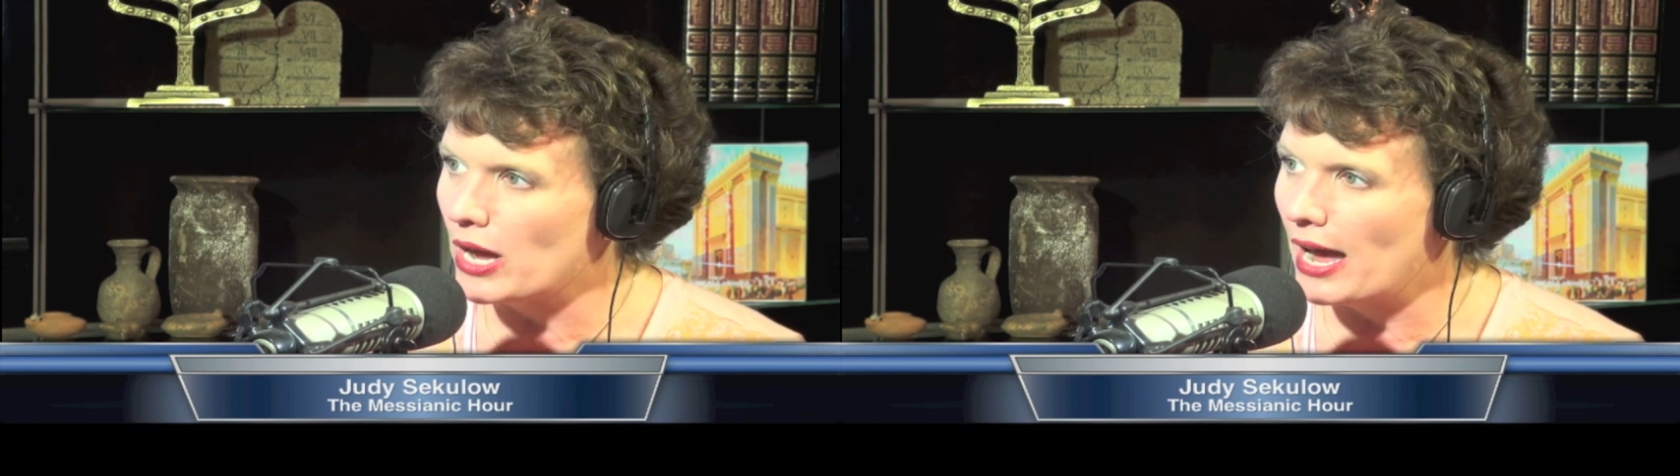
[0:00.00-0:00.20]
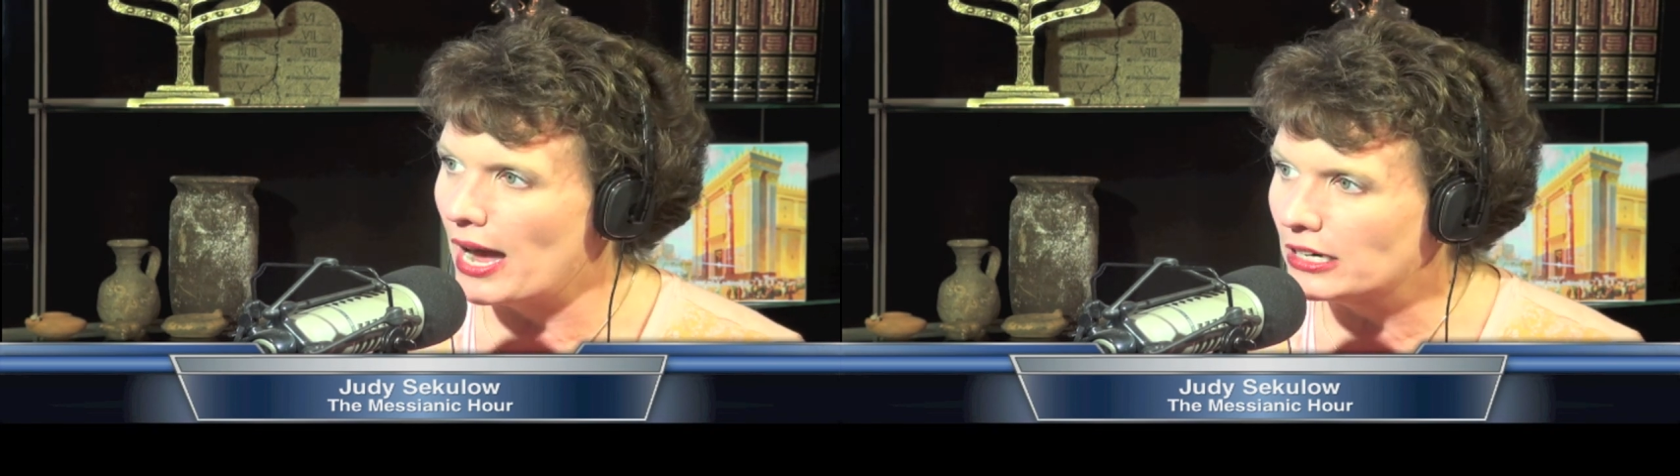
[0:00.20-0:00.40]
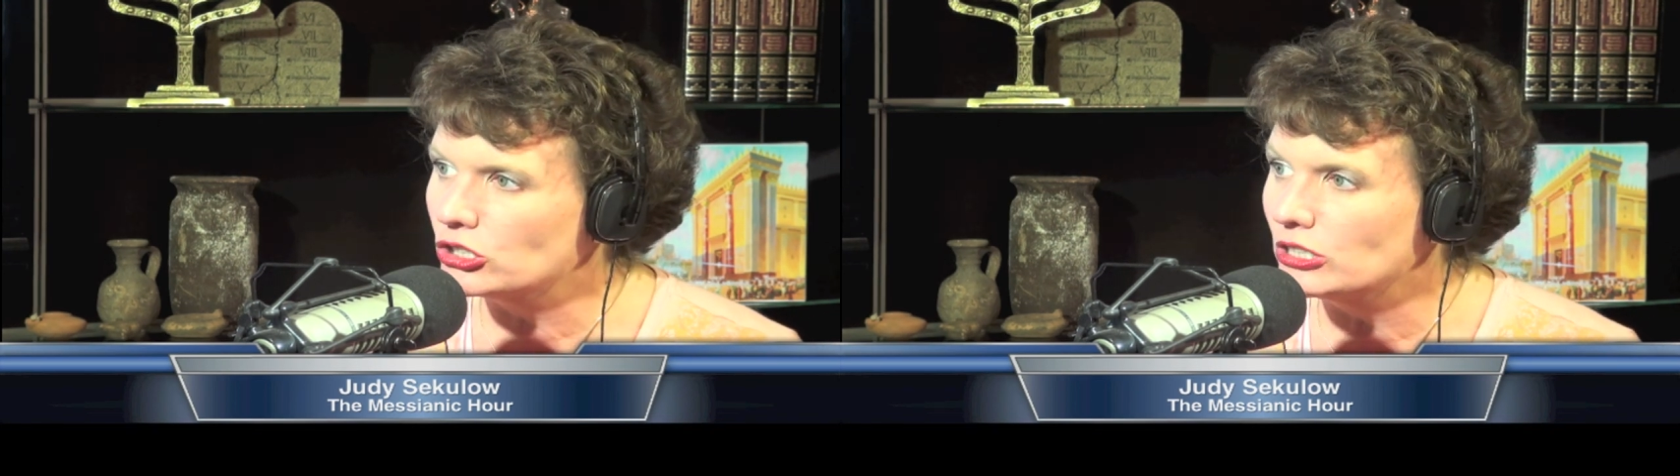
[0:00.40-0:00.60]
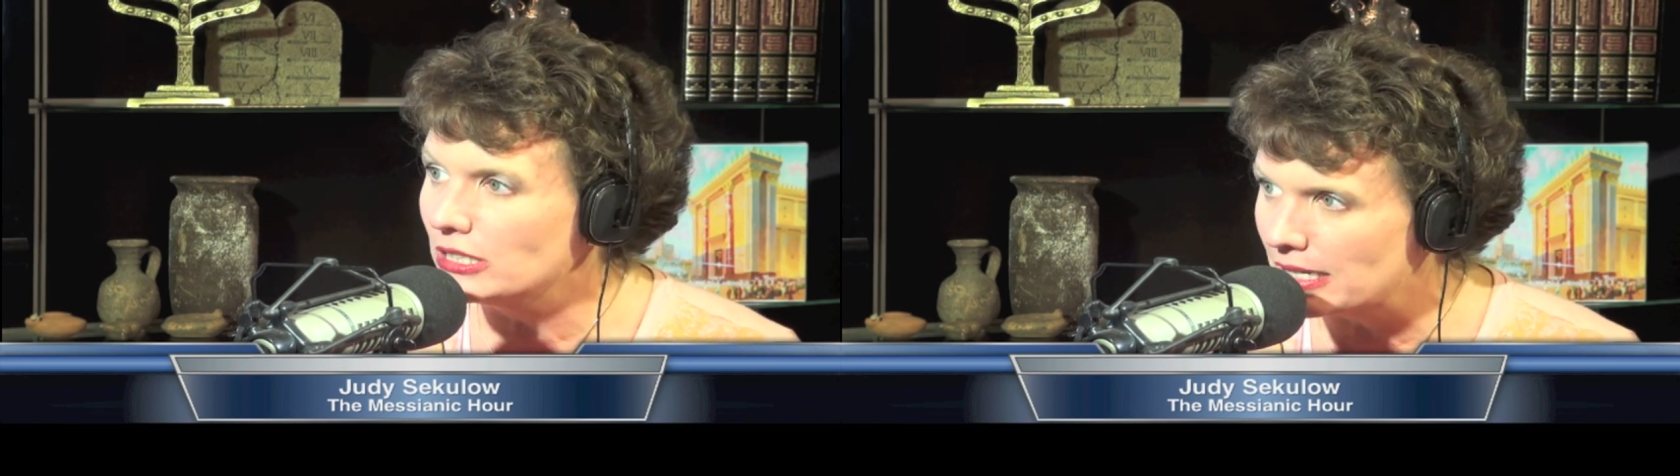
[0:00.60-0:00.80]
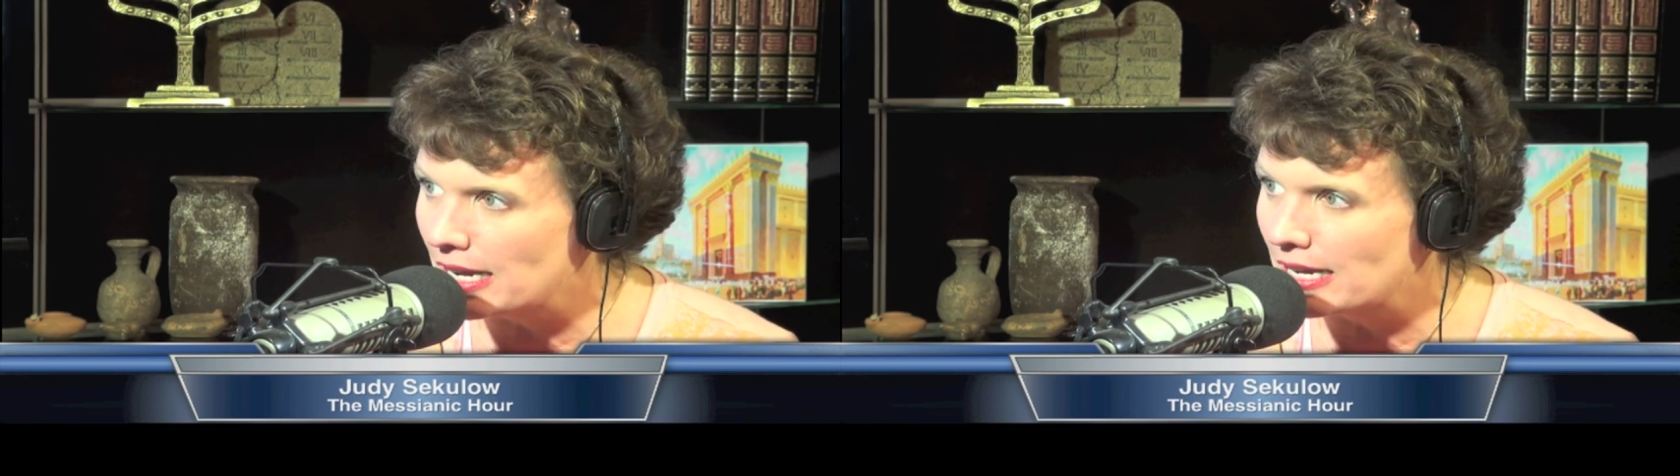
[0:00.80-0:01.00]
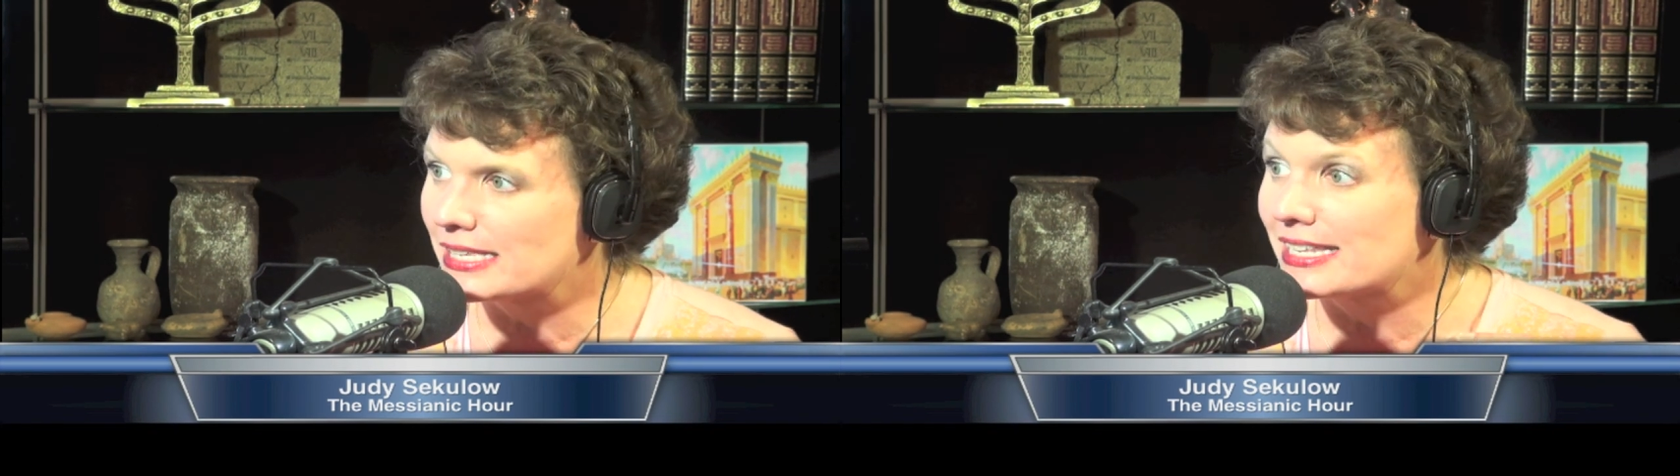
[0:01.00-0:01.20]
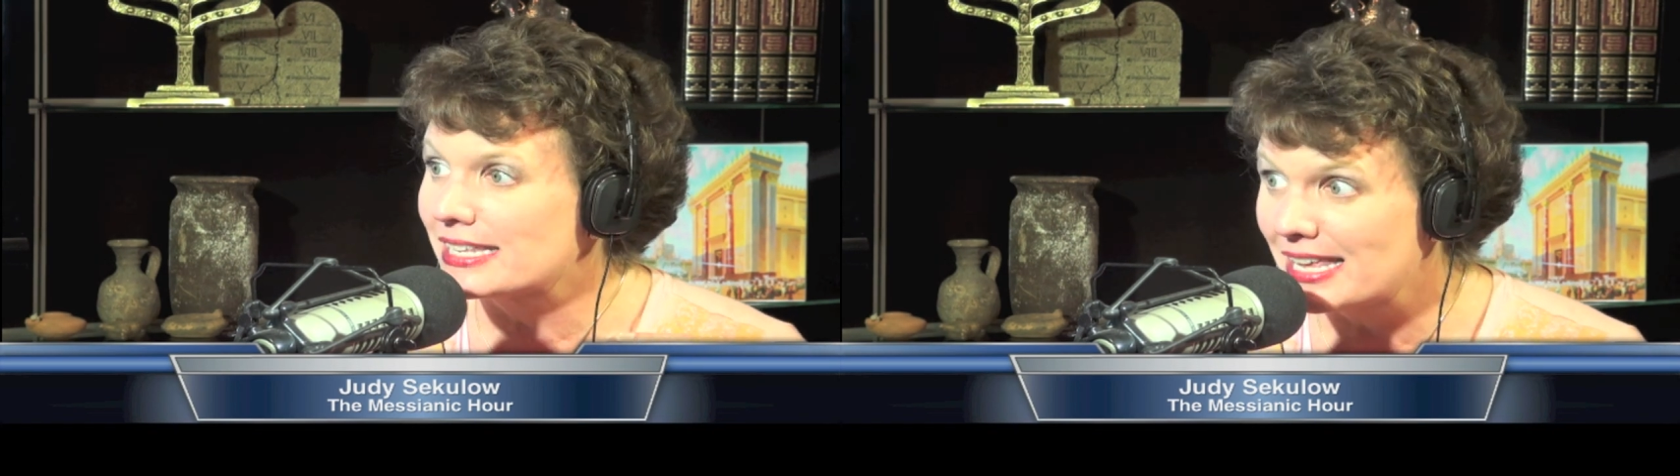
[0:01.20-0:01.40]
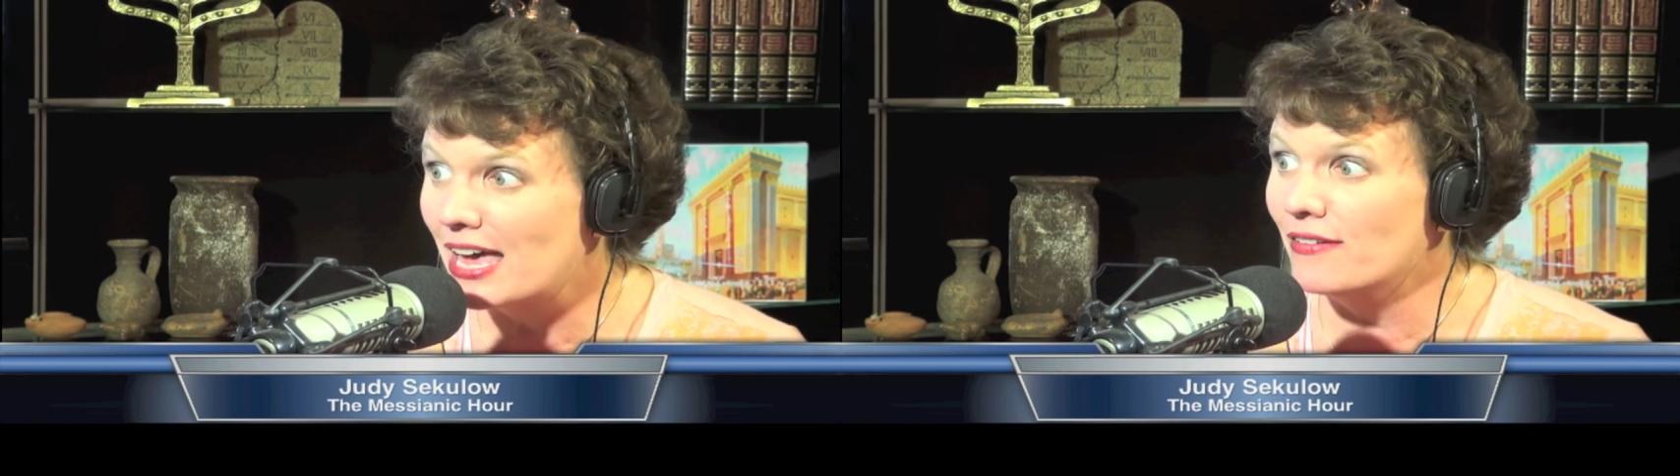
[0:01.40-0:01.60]
actually takes
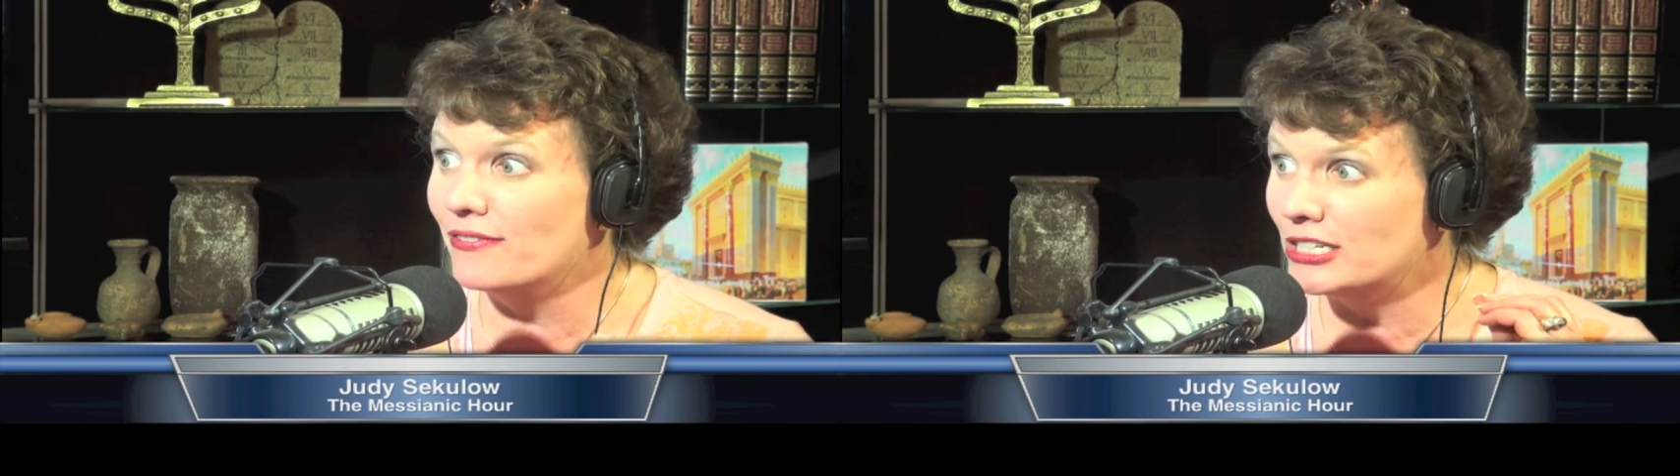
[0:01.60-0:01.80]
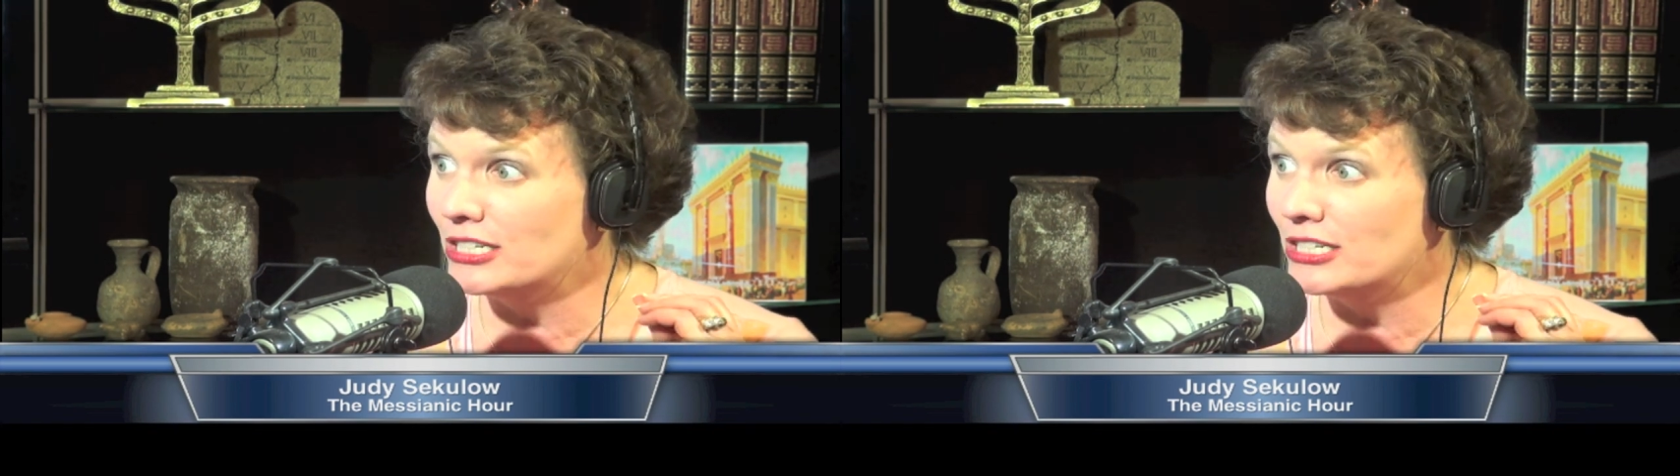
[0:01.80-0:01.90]
7